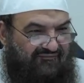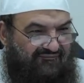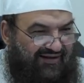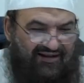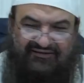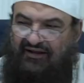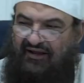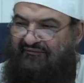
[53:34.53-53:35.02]

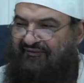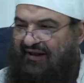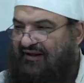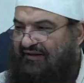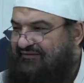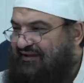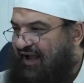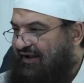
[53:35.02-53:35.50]

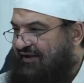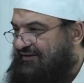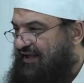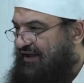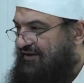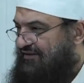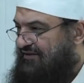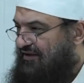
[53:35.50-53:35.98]
Valentine
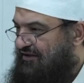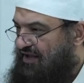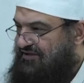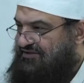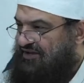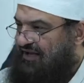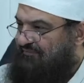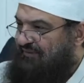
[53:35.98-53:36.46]
Day.
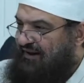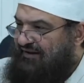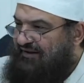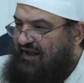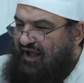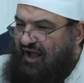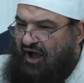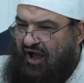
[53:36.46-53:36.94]
They're
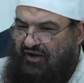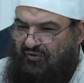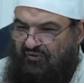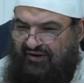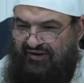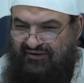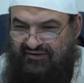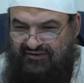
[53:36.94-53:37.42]
celebrating
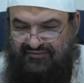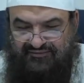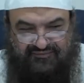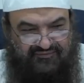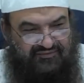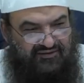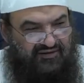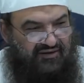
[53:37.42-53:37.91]
Halloween.
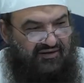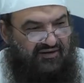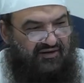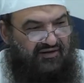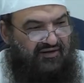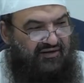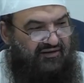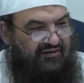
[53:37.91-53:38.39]

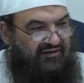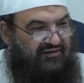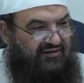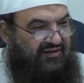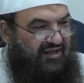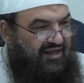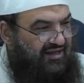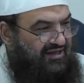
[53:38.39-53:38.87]

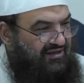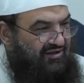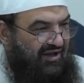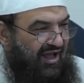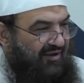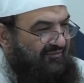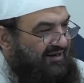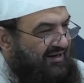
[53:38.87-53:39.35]
Yeah,
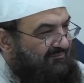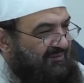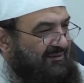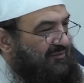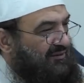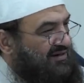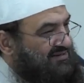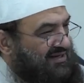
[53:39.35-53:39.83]
how many
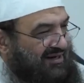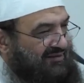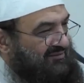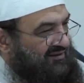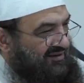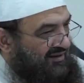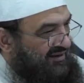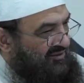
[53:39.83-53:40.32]
people are
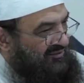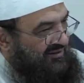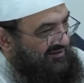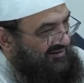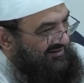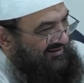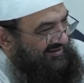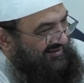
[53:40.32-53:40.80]
celebrating
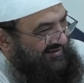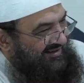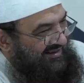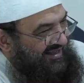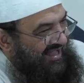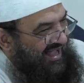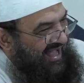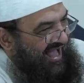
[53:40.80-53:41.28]
Halloween?
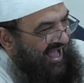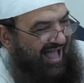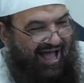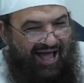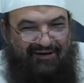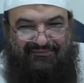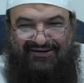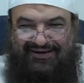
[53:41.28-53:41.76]

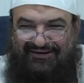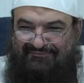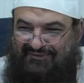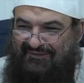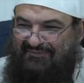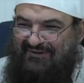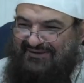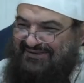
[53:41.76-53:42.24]
How many
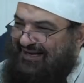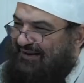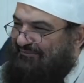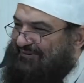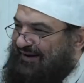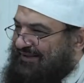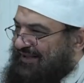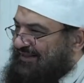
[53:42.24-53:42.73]
people
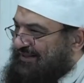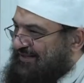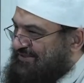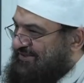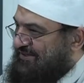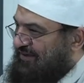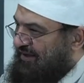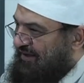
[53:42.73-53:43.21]
celebrating
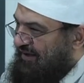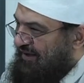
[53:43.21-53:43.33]
this?